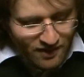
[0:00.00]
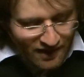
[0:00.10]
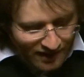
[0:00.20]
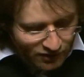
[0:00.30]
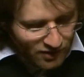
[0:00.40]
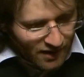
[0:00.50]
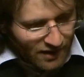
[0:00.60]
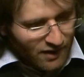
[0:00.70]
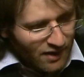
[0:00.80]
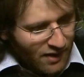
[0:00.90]

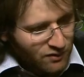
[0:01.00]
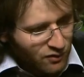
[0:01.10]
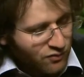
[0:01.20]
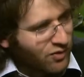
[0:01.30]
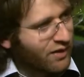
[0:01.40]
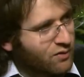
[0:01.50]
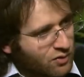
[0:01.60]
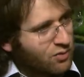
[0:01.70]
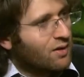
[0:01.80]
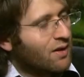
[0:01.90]
sort of tried
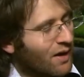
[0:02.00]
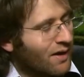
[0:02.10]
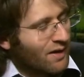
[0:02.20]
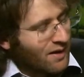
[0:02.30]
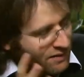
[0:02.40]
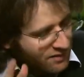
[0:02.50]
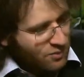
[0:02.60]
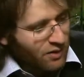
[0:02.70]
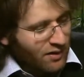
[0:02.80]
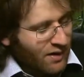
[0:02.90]
to
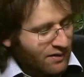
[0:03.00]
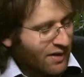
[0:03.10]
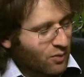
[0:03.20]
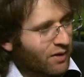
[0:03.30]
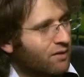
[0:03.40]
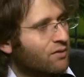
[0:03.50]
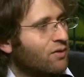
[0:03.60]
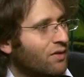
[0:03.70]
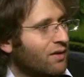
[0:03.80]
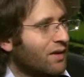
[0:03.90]
take what they
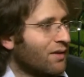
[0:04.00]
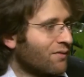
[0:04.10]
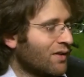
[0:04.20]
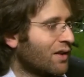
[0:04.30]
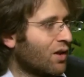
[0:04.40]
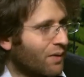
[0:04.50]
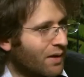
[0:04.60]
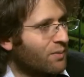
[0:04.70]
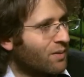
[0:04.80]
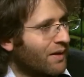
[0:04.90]
saw on the video and
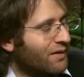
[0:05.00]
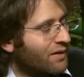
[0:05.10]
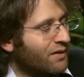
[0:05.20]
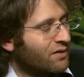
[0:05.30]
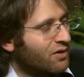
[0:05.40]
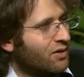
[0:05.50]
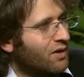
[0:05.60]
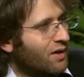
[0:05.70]
implement it into